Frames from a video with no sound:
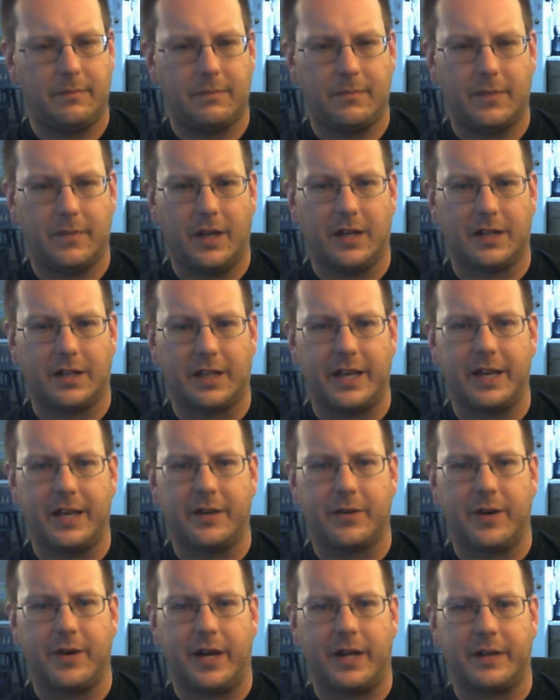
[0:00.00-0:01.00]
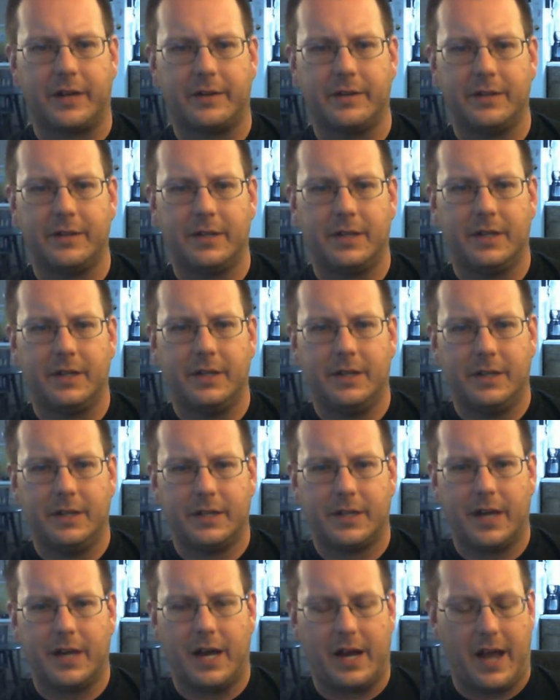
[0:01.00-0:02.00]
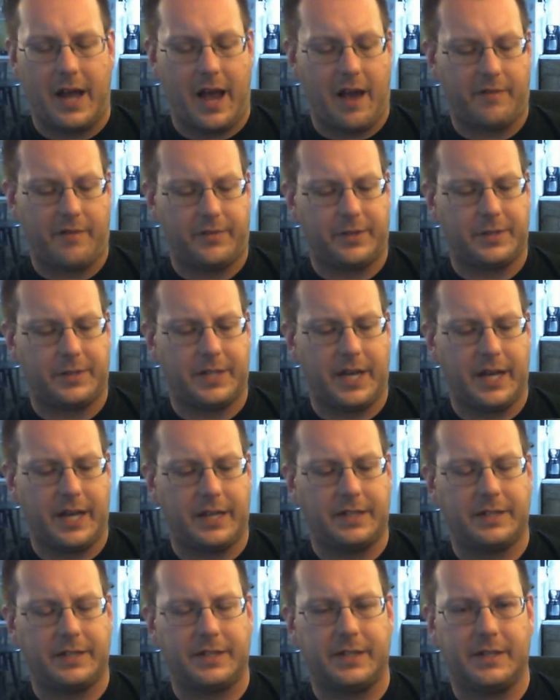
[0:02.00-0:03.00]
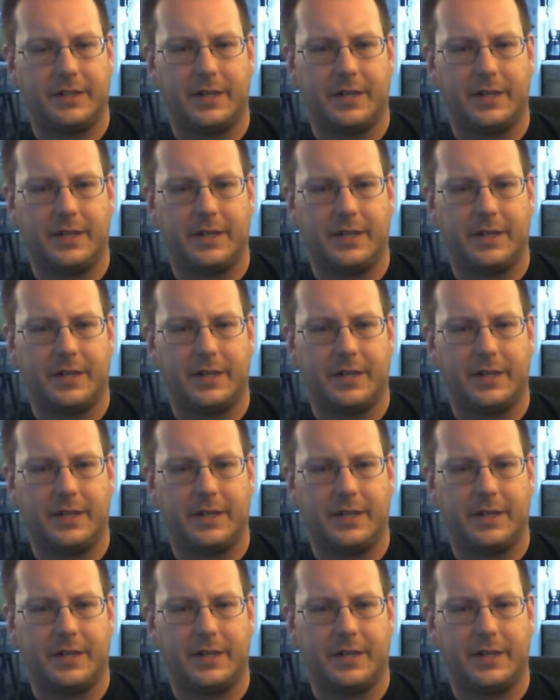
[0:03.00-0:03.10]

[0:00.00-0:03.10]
a lingering kind of aftertaste.